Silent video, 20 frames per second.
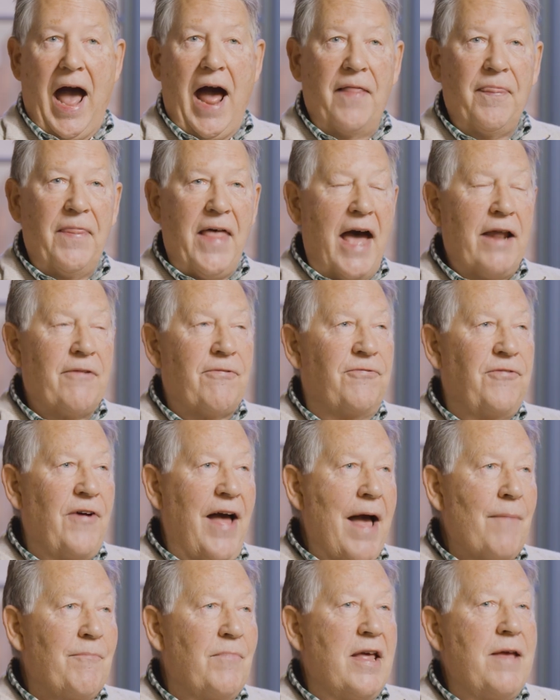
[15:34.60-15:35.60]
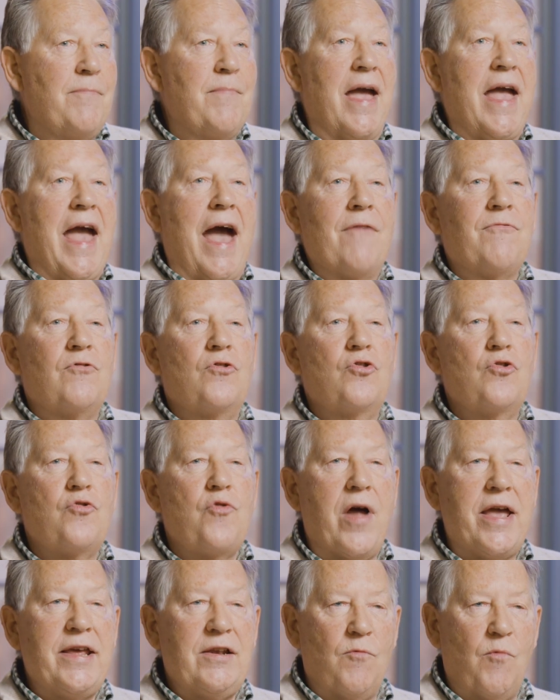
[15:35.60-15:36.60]
And that family may have
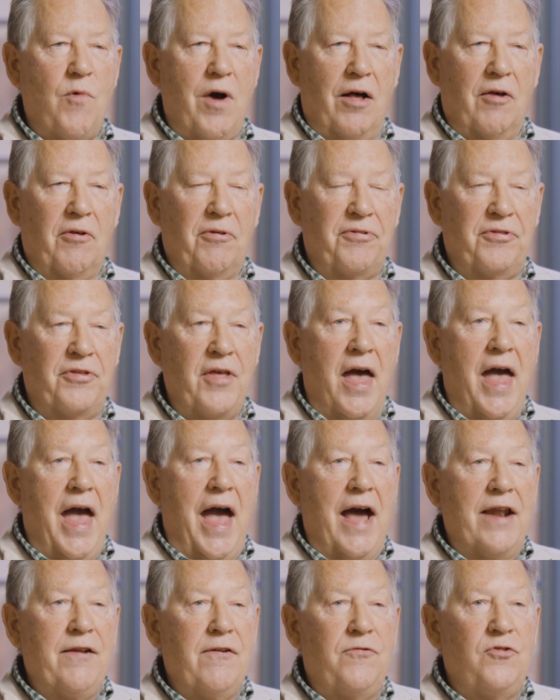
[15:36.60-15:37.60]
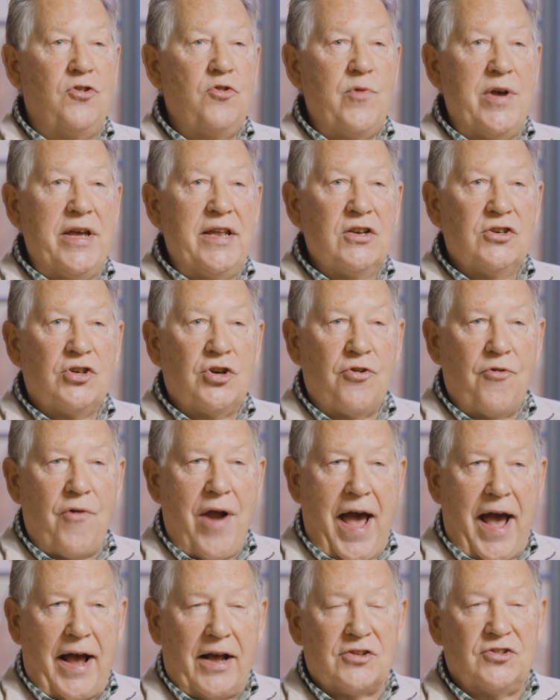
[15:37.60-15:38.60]
great wealth. And if you
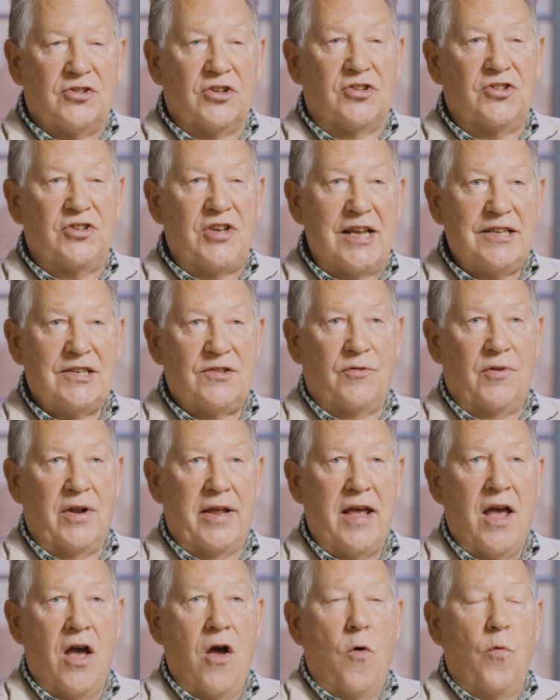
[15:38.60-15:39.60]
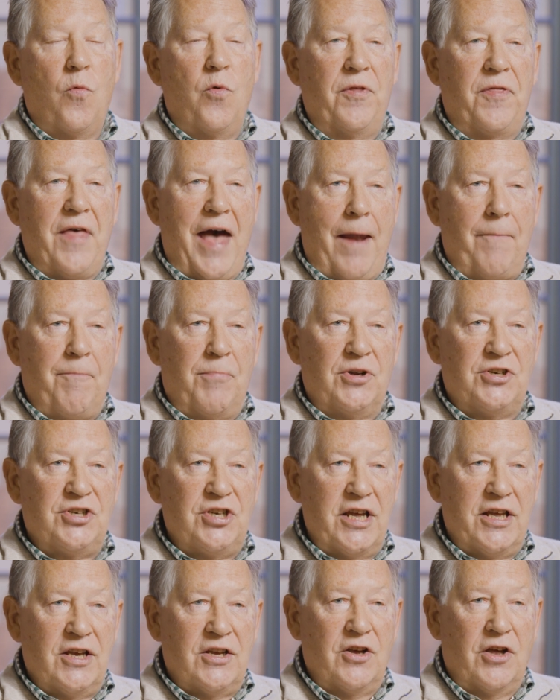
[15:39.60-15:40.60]
interact successfully with that
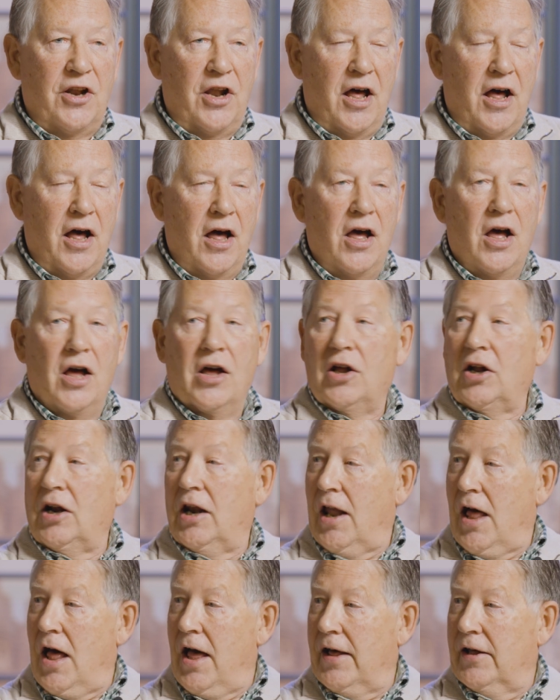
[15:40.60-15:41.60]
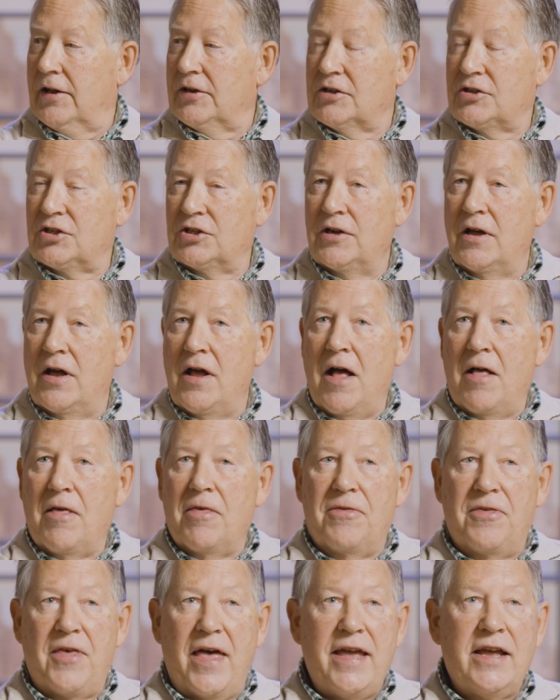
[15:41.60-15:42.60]
particular client,
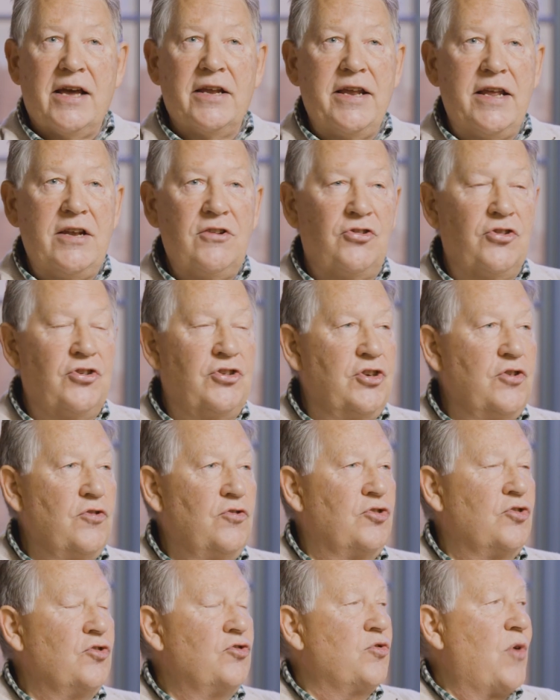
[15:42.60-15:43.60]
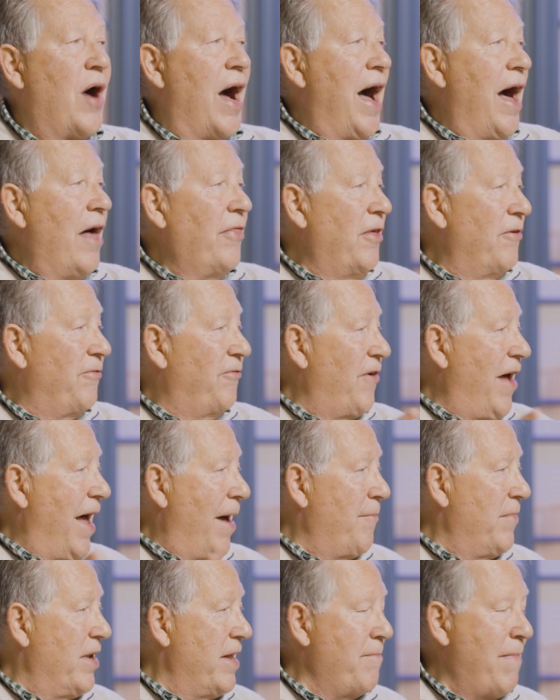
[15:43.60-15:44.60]
they can introduce you to other
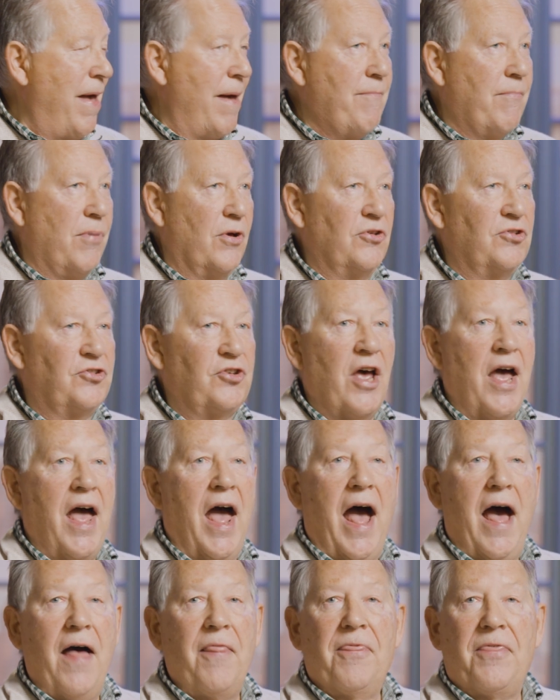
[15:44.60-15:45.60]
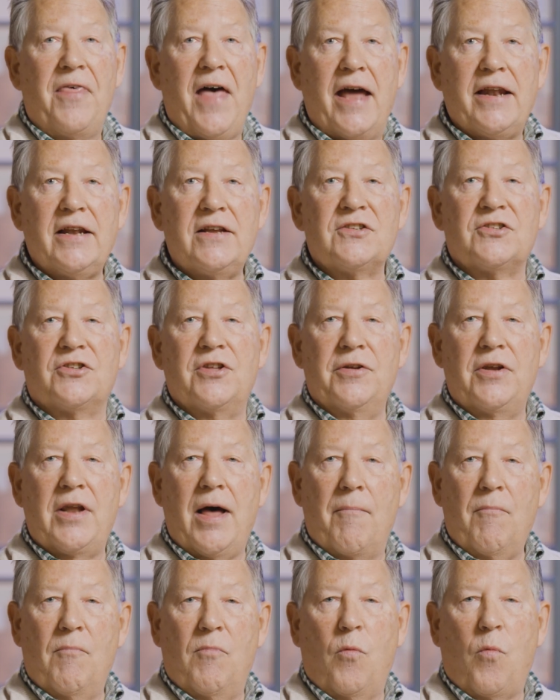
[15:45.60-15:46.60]
family members. And that is the
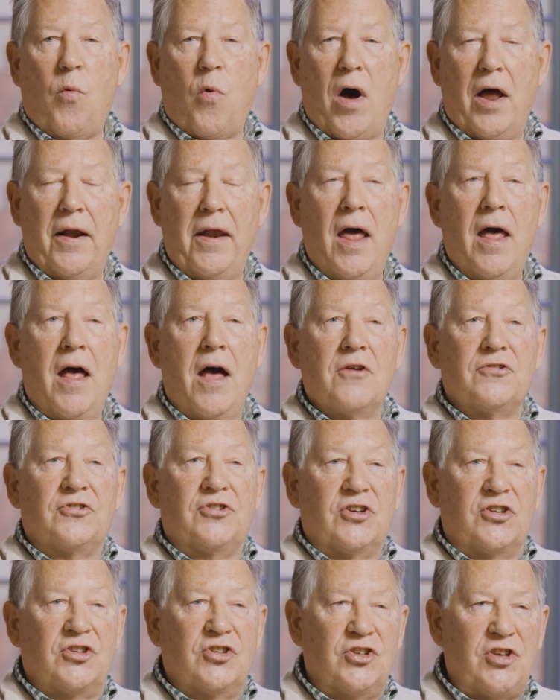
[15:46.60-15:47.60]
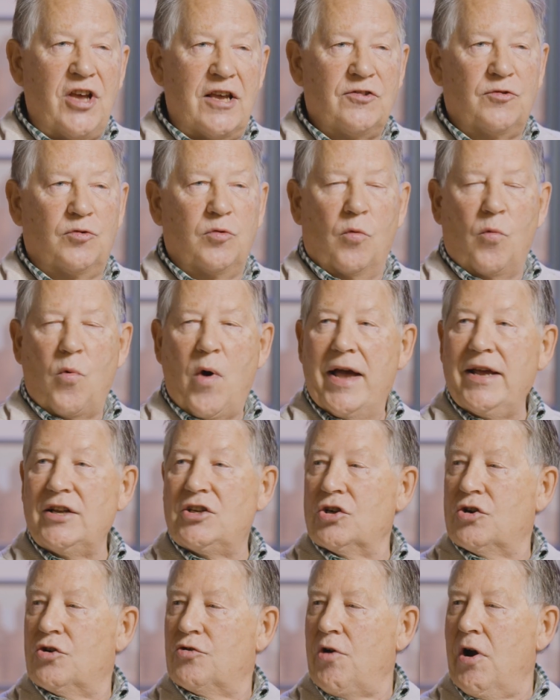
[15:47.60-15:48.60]
number one successful way
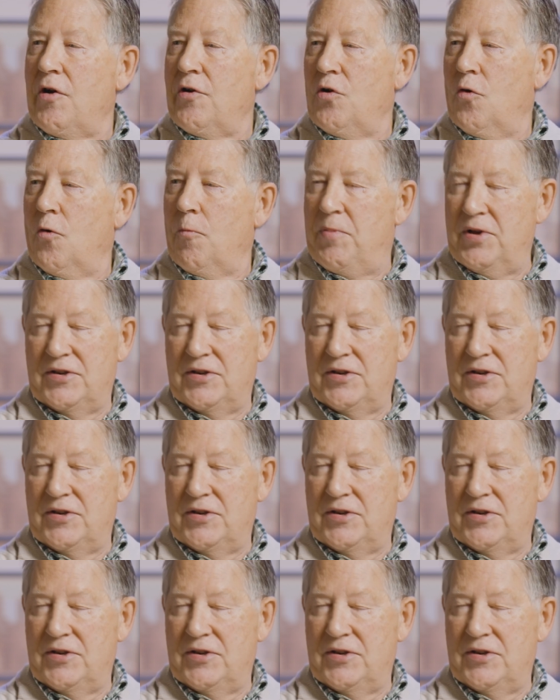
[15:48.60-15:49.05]
to grow your